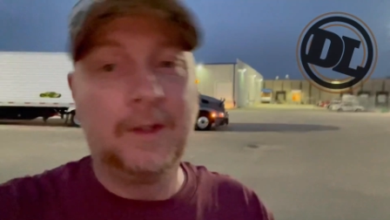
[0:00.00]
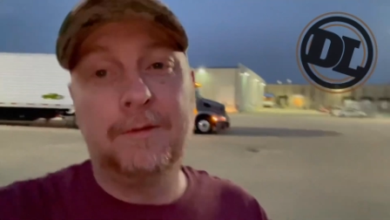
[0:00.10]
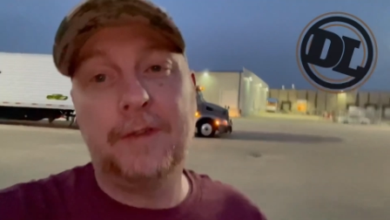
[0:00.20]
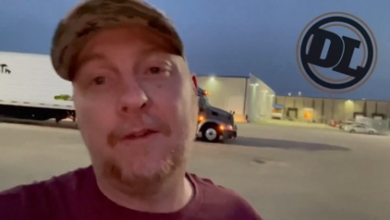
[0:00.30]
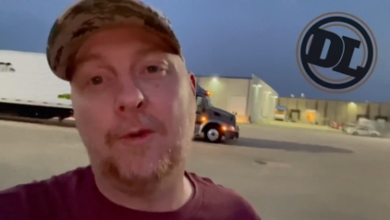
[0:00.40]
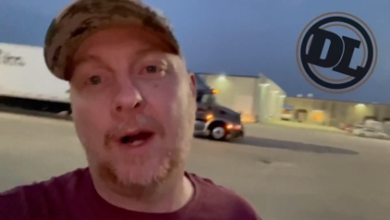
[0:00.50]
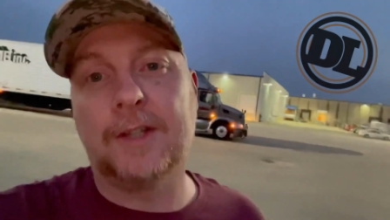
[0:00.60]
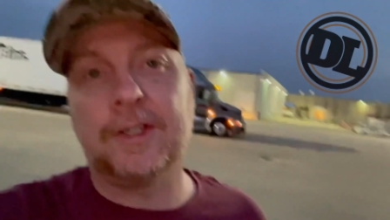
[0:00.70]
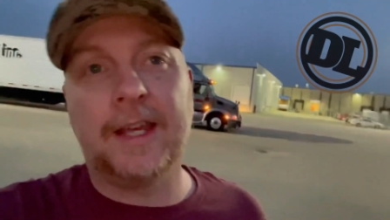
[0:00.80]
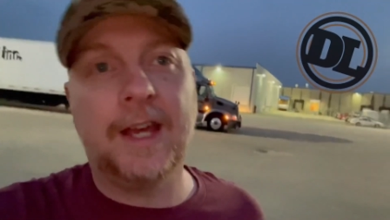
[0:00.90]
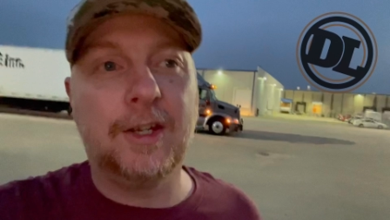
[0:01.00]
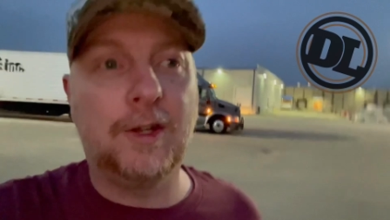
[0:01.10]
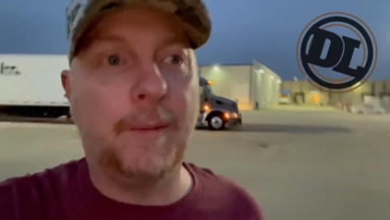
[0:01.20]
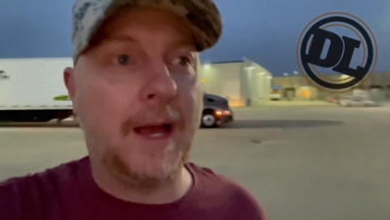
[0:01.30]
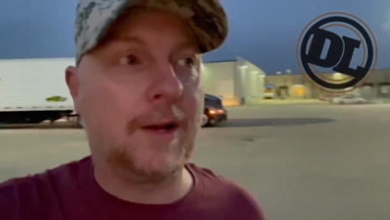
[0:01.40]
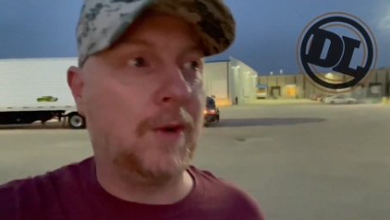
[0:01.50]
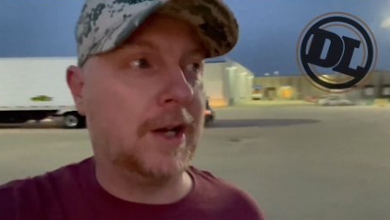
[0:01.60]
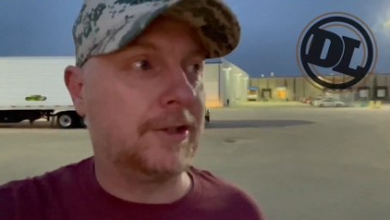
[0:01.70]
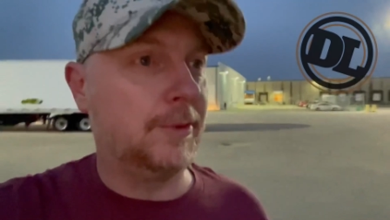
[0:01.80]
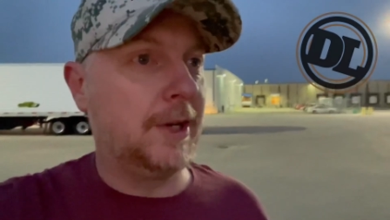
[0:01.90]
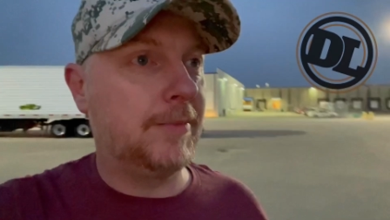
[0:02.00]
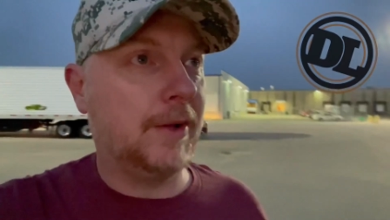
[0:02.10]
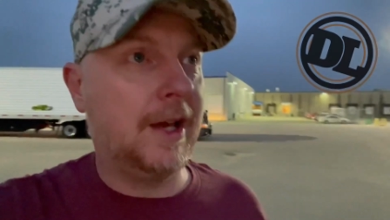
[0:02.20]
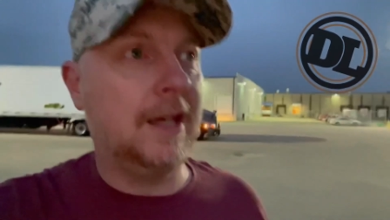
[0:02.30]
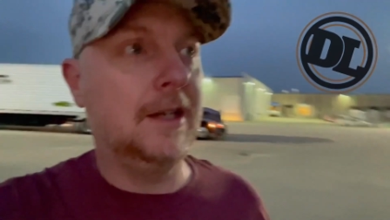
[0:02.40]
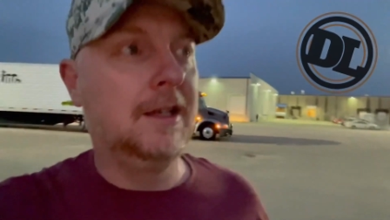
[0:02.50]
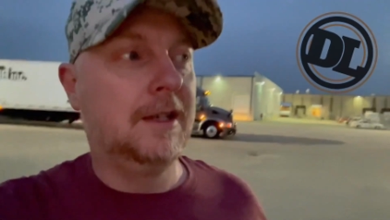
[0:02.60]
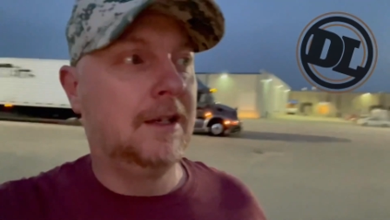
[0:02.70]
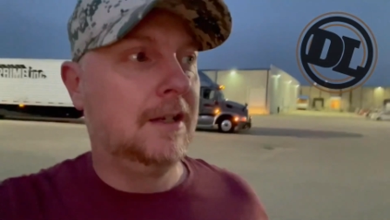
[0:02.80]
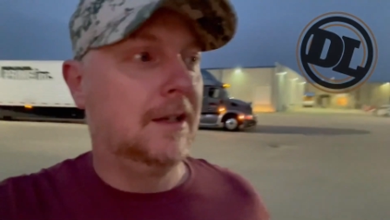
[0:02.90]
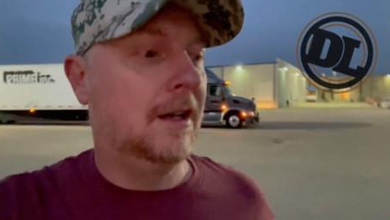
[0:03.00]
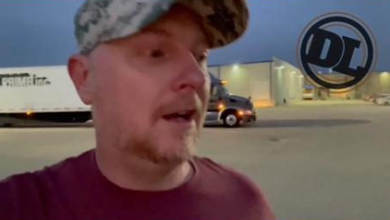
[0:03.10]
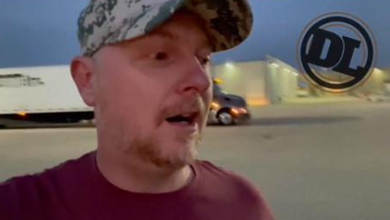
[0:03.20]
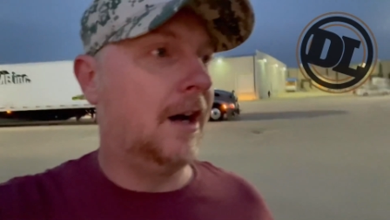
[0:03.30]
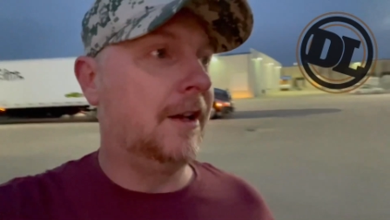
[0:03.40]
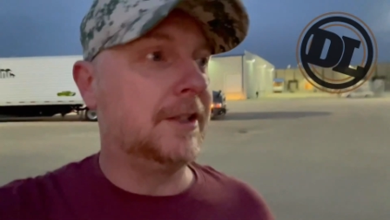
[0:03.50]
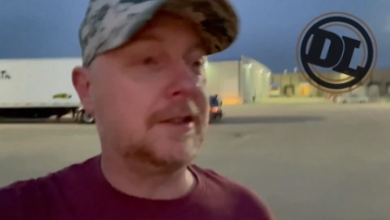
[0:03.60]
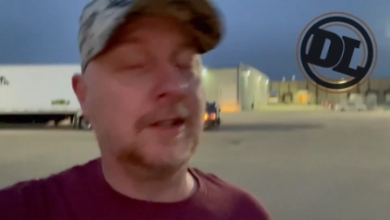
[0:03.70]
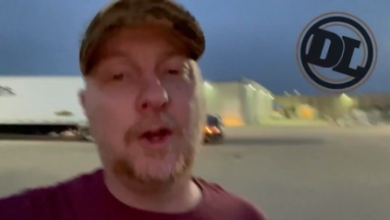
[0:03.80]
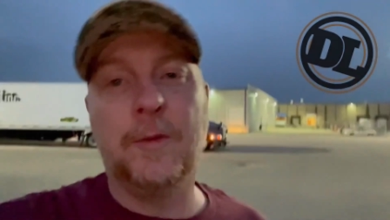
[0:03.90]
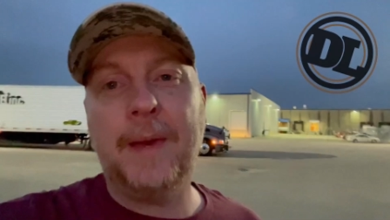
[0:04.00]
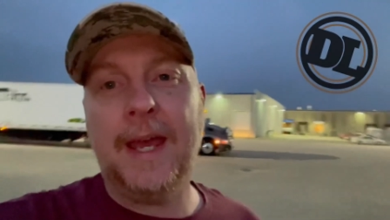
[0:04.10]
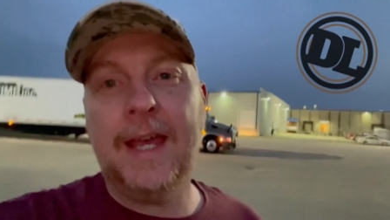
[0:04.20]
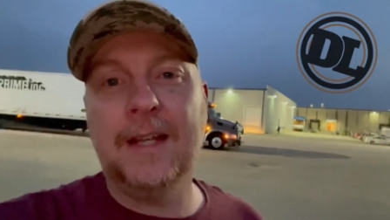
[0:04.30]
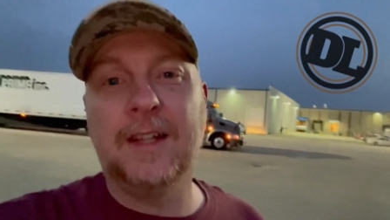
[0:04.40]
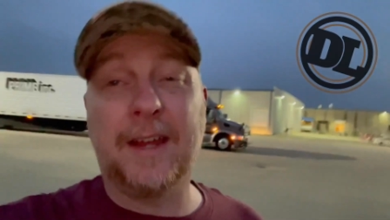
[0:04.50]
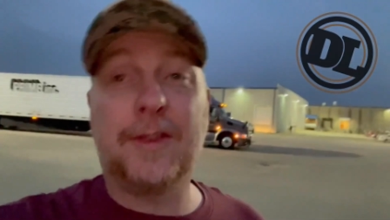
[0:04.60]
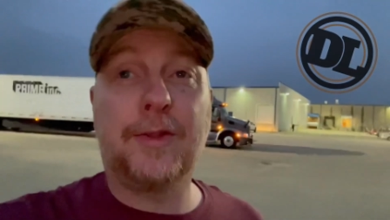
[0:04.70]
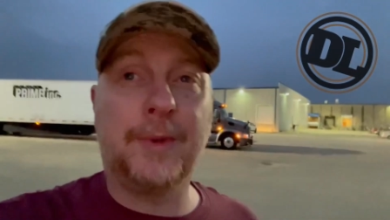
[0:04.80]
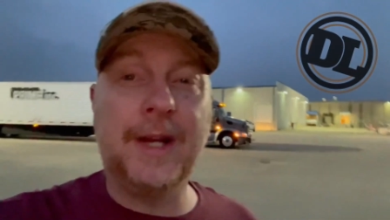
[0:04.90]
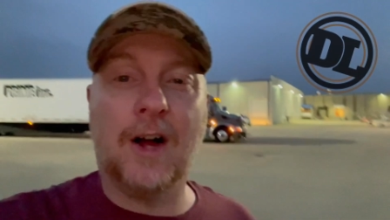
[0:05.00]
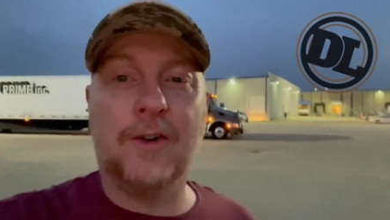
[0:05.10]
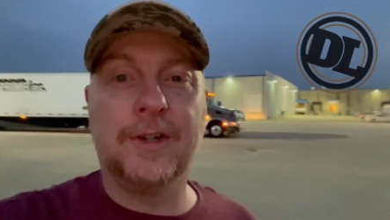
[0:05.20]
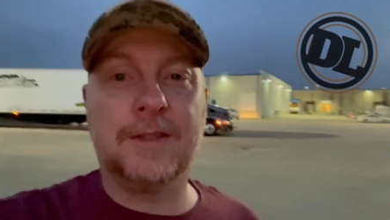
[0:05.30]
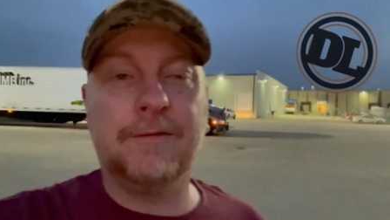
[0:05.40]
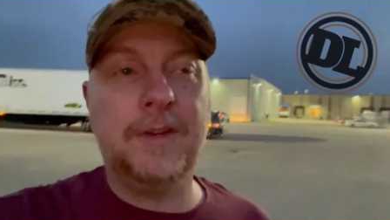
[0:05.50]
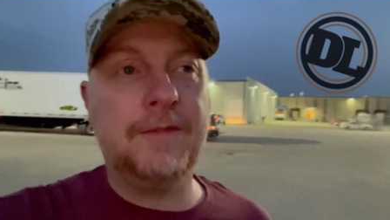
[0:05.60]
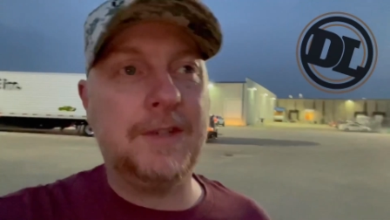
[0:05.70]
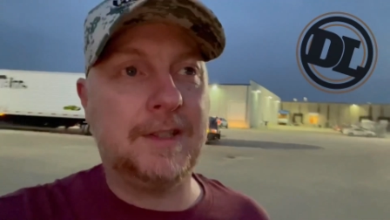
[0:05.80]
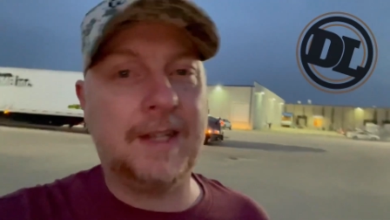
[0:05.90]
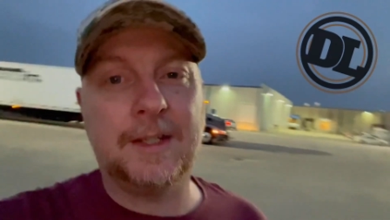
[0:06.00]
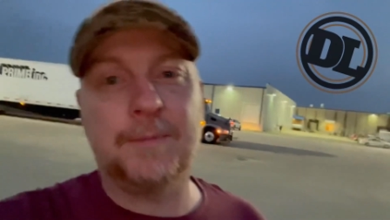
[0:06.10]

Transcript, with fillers: If you haven't watched that yet, you can go back and watch the replay. Uh, this load paid like $3.50